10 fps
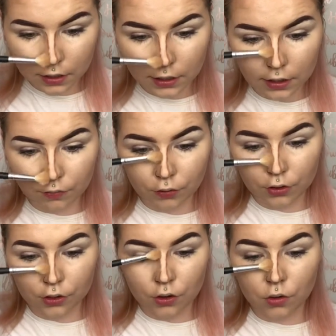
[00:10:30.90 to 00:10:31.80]
And then for
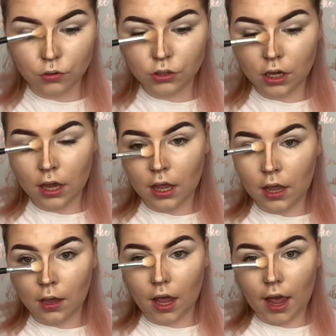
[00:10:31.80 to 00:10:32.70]
the nose,
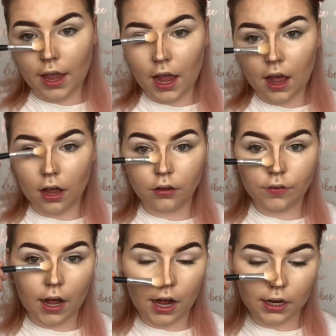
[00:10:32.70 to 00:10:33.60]
I have
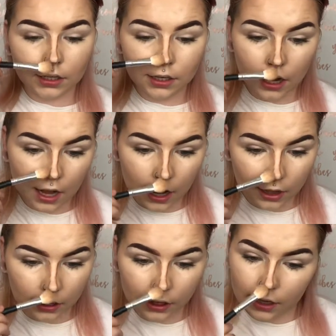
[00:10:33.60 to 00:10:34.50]
added a
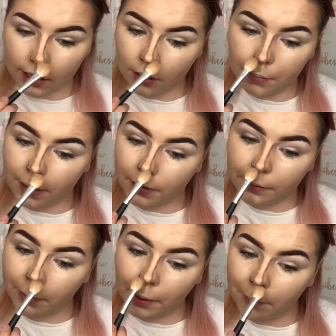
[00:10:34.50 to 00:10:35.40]
little bit
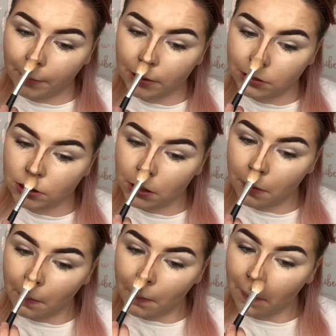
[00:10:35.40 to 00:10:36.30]
too much,
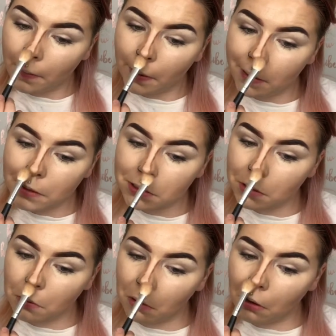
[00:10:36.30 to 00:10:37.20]

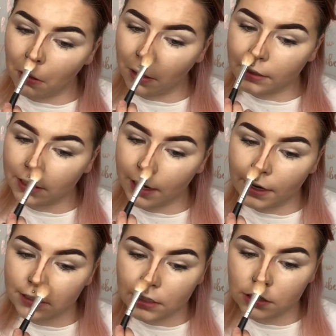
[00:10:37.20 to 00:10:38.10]
so all that
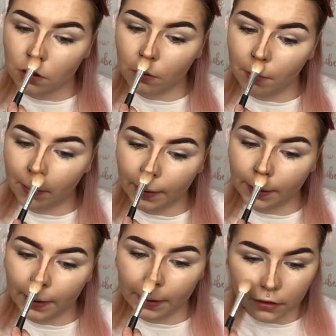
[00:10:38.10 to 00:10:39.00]
takes is going back
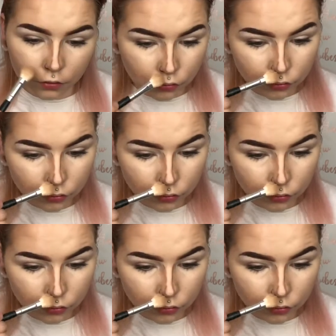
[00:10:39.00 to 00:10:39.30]
in